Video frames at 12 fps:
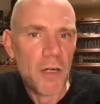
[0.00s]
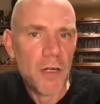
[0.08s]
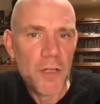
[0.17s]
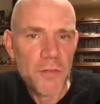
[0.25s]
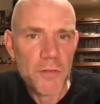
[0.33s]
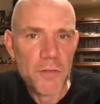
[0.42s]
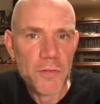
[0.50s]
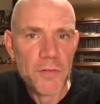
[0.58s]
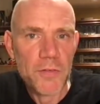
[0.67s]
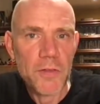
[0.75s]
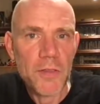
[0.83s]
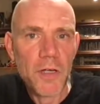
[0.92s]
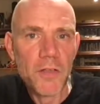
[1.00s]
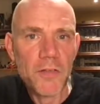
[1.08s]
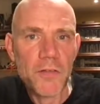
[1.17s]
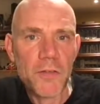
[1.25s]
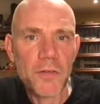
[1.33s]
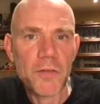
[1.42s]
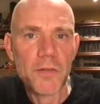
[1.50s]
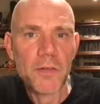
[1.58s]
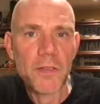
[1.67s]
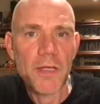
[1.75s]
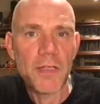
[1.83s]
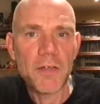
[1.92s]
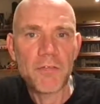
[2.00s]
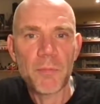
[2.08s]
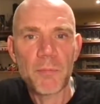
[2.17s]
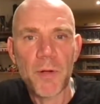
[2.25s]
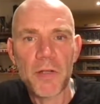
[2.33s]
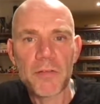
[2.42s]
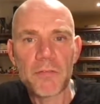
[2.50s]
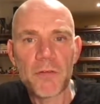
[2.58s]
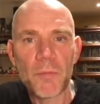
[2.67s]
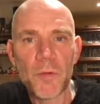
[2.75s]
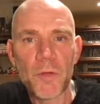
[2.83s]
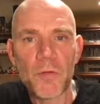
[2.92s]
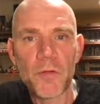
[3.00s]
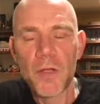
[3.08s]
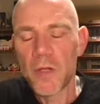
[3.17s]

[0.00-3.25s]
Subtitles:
clustered in different parts of the world,